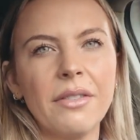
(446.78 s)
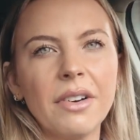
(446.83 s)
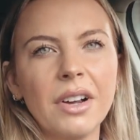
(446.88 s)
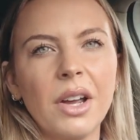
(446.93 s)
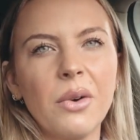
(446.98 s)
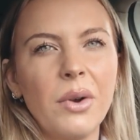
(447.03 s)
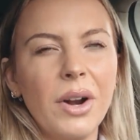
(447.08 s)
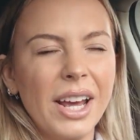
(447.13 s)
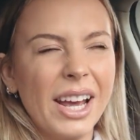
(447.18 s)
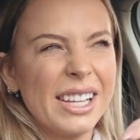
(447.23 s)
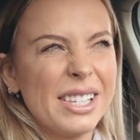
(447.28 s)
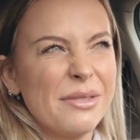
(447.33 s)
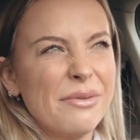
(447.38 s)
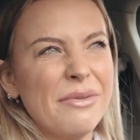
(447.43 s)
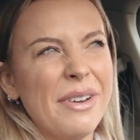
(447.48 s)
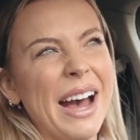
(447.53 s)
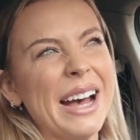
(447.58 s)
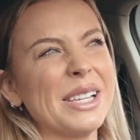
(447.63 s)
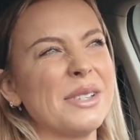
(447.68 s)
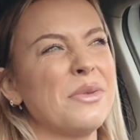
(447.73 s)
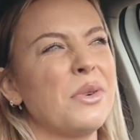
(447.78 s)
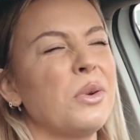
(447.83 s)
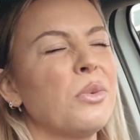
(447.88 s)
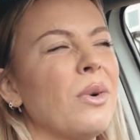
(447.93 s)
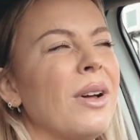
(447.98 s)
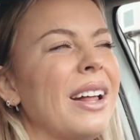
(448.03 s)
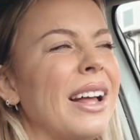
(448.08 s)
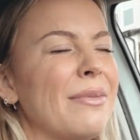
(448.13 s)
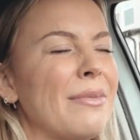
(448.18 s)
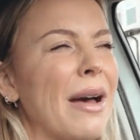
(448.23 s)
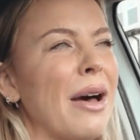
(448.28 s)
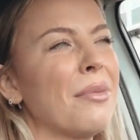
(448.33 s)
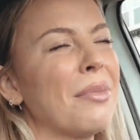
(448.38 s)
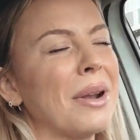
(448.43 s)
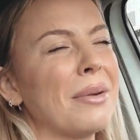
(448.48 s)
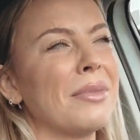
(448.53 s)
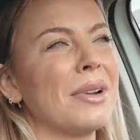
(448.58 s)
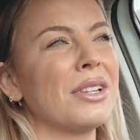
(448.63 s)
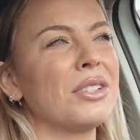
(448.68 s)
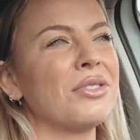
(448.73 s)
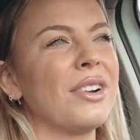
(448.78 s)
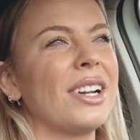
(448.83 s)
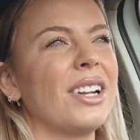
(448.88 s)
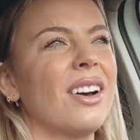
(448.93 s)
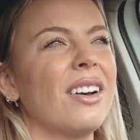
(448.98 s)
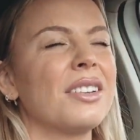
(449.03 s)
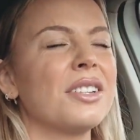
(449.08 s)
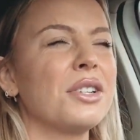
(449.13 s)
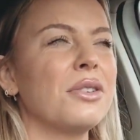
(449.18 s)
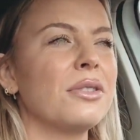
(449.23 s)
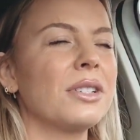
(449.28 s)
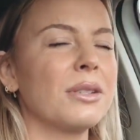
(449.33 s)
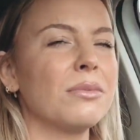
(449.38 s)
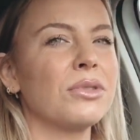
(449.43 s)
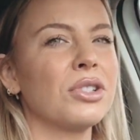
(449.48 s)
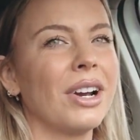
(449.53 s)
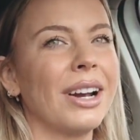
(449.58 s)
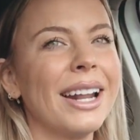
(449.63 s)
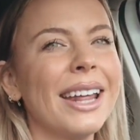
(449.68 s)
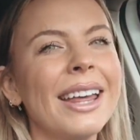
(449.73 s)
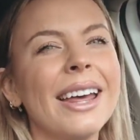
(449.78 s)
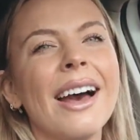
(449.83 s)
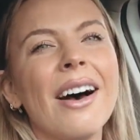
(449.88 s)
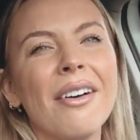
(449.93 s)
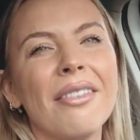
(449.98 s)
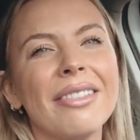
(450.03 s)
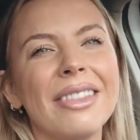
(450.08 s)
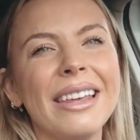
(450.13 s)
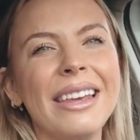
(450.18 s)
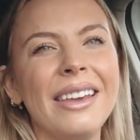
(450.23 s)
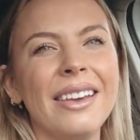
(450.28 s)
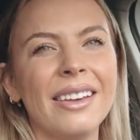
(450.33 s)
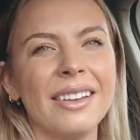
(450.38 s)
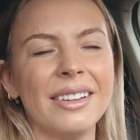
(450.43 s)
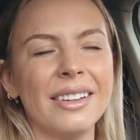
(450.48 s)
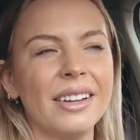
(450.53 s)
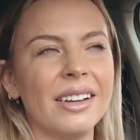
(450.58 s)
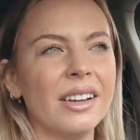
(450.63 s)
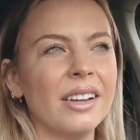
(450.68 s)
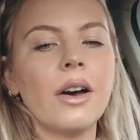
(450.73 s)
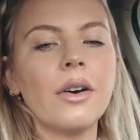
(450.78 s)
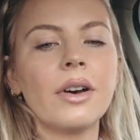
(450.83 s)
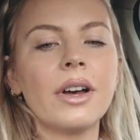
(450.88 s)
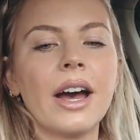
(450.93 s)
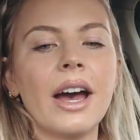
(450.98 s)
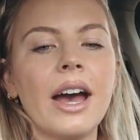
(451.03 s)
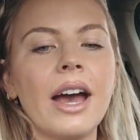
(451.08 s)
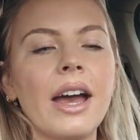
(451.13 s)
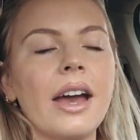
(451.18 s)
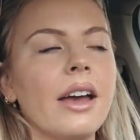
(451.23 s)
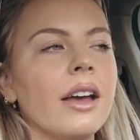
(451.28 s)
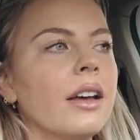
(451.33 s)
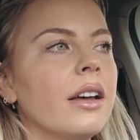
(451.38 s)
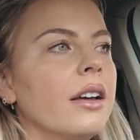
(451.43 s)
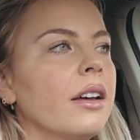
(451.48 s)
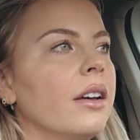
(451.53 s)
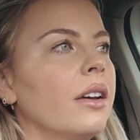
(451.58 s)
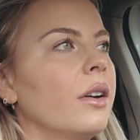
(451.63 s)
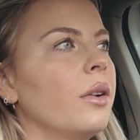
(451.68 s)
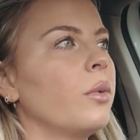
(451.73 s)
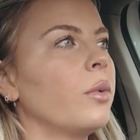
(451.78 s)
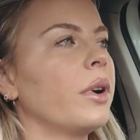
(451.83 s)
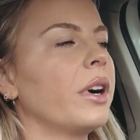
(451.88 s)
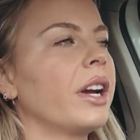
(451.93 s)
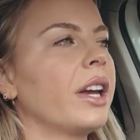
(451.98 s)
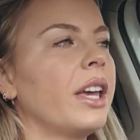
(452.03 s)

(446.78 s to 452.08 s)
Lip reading: really want to get some fast food while I'm out, but I'm gonna try not to because I'm trying to eat healthy. Okay, we're